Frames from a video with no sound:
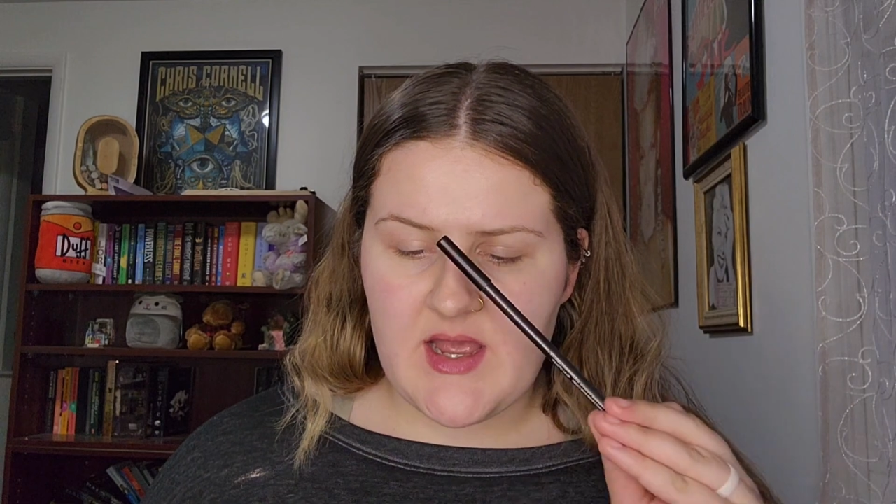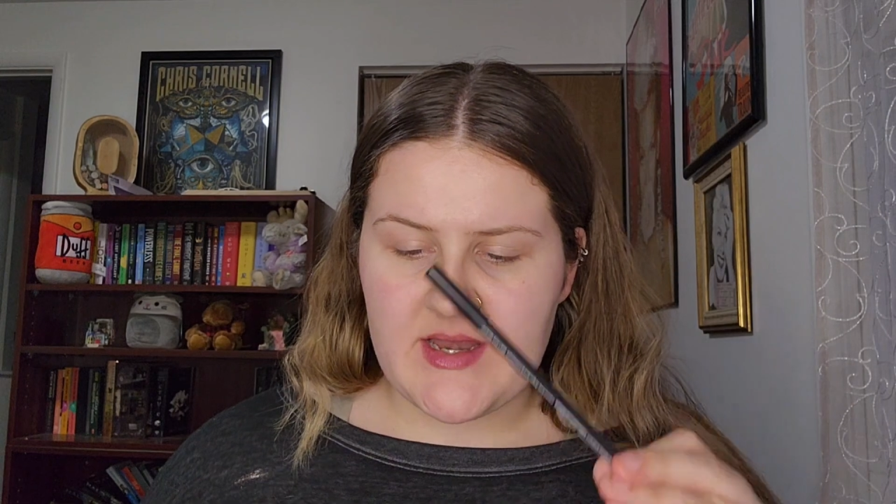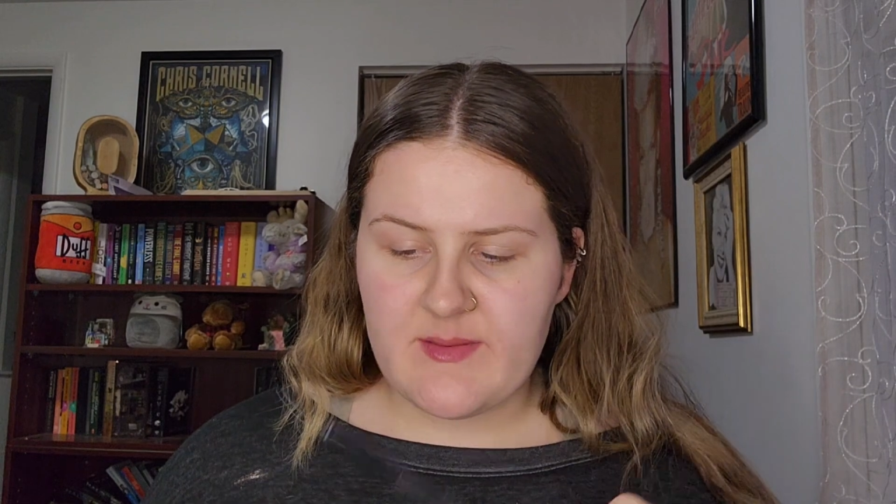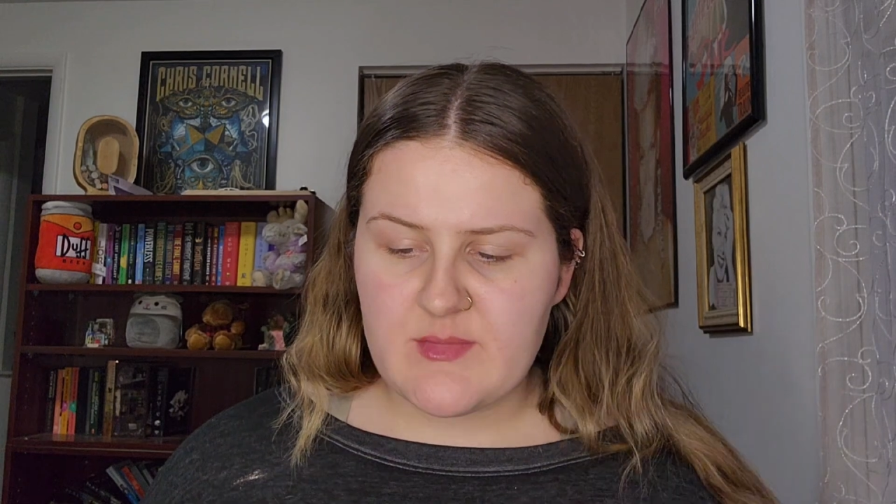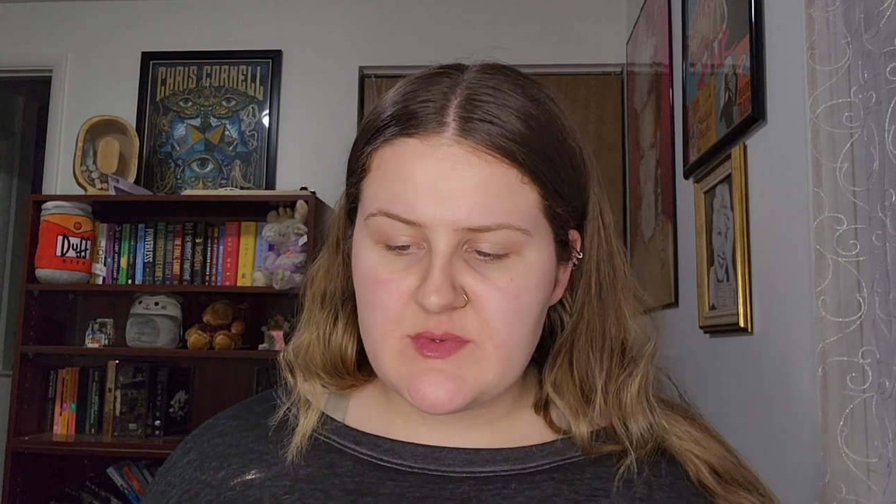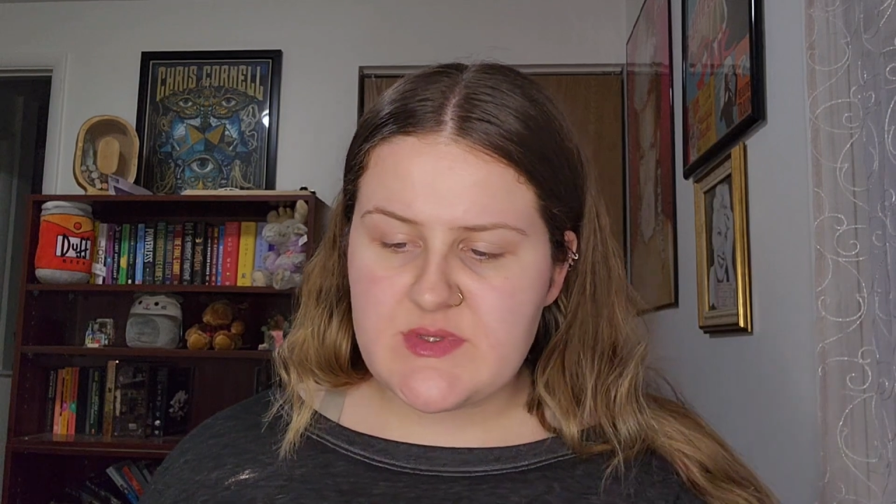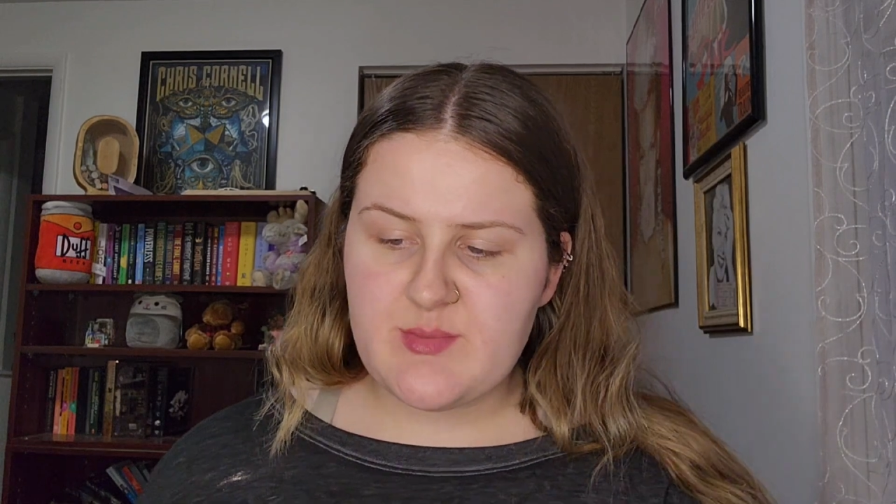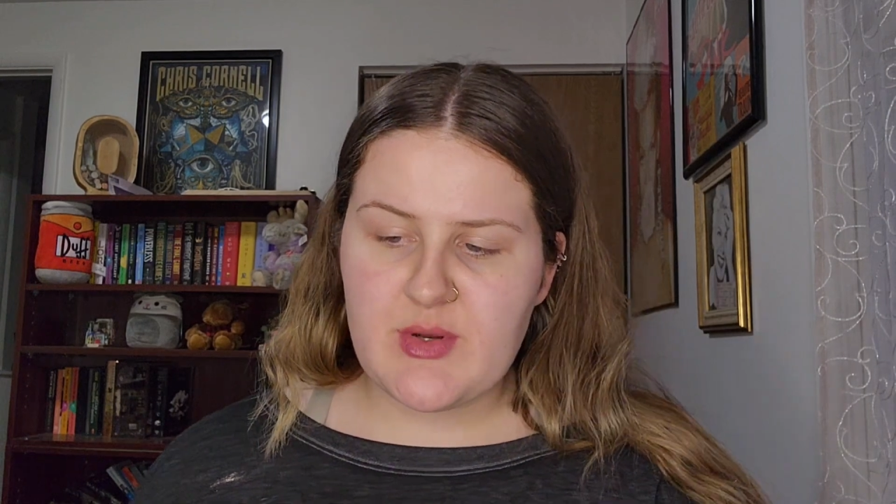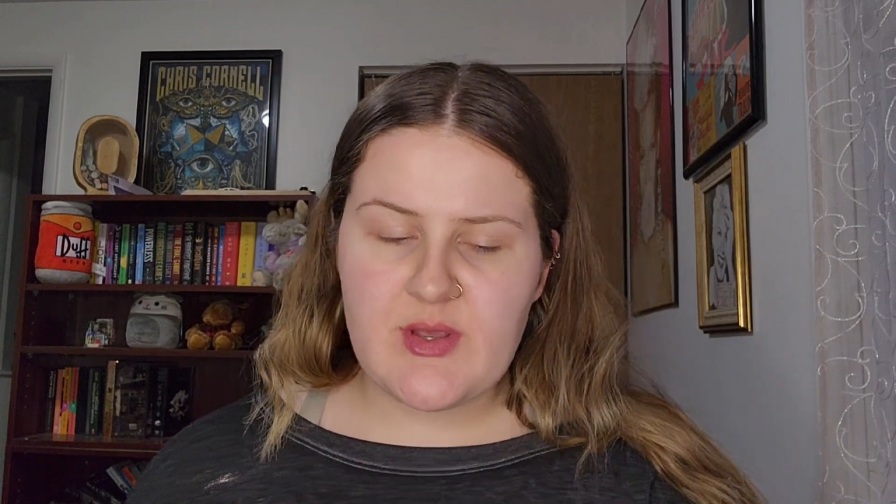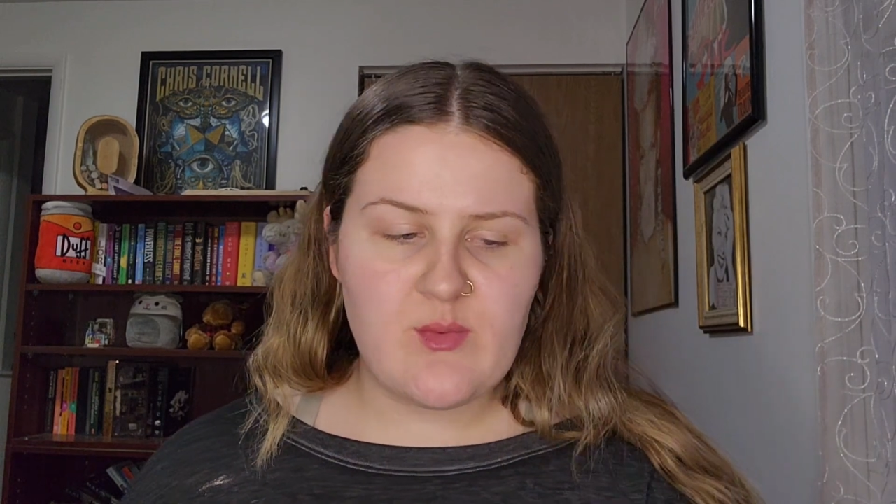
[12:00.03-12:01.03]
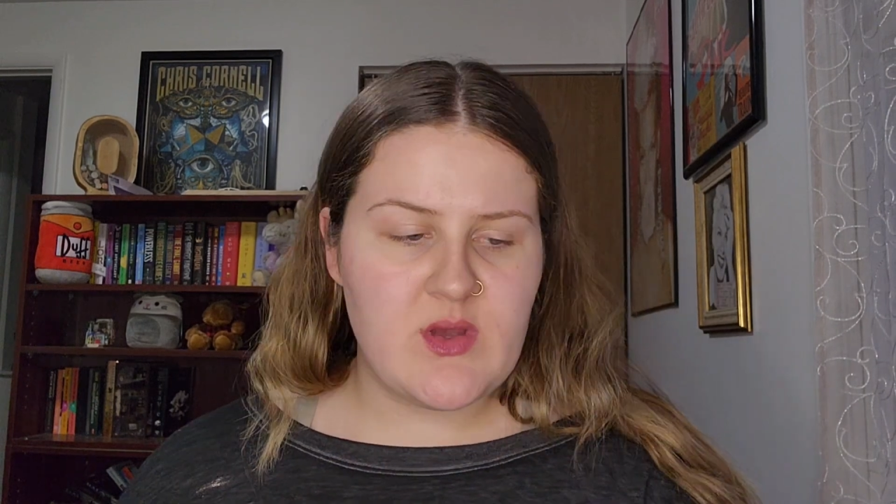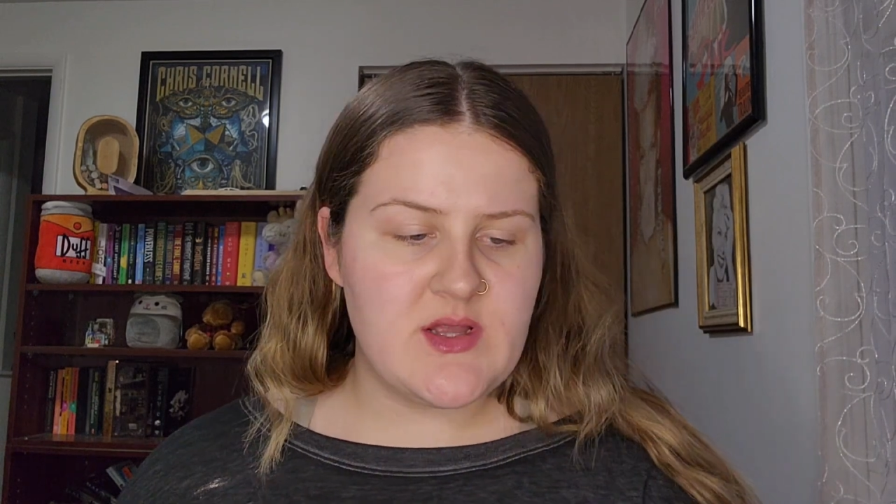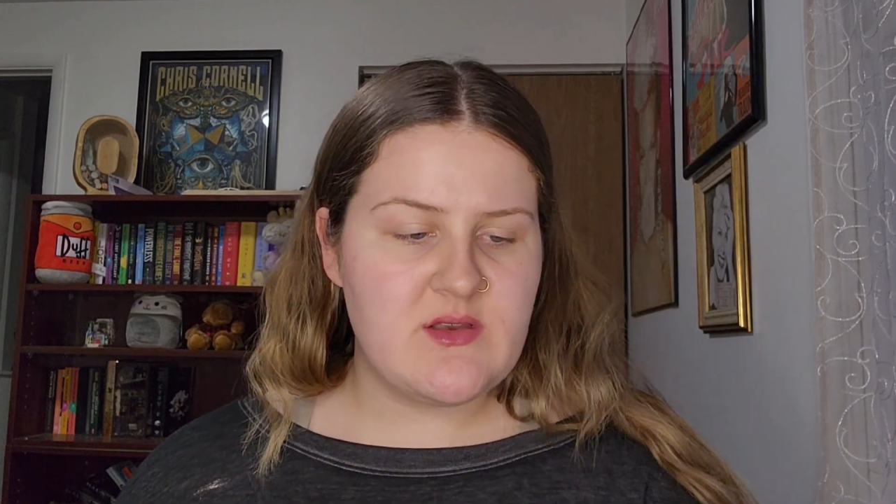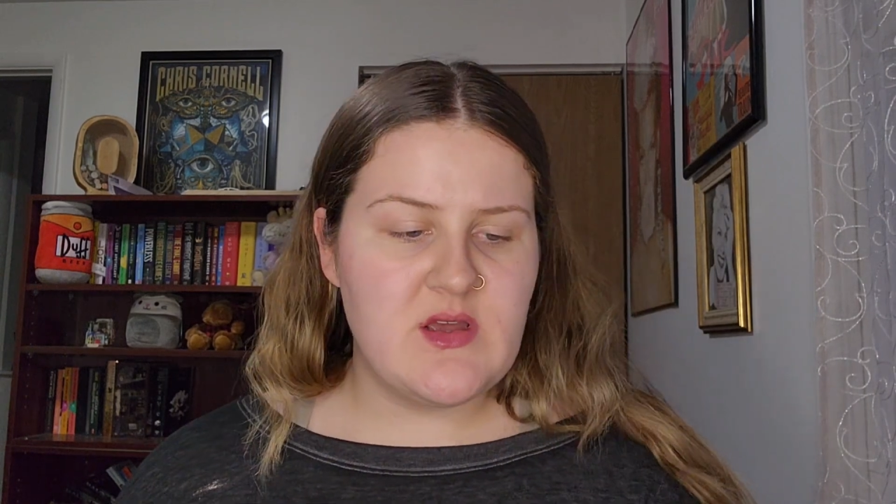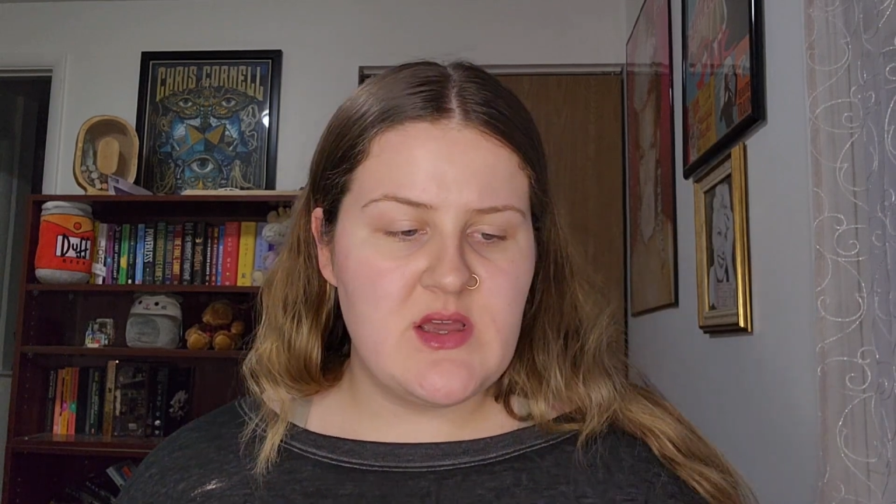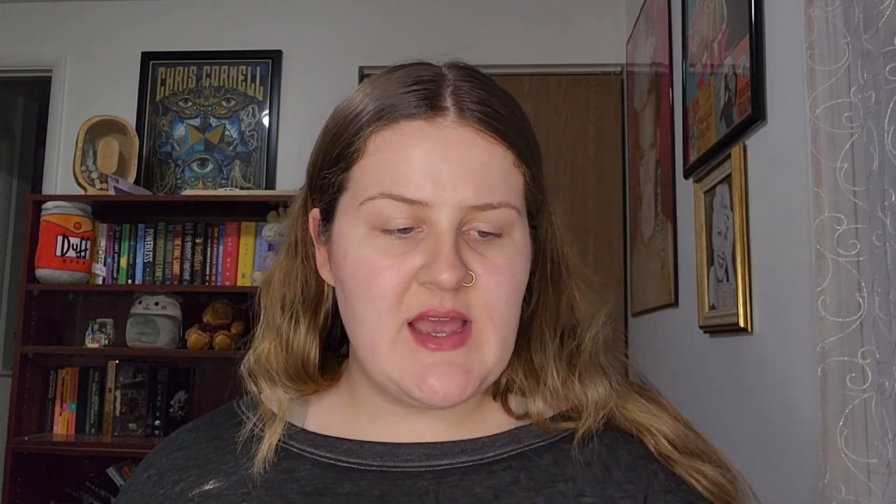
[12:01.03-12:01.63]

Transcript: Honeymoon's a pretty one.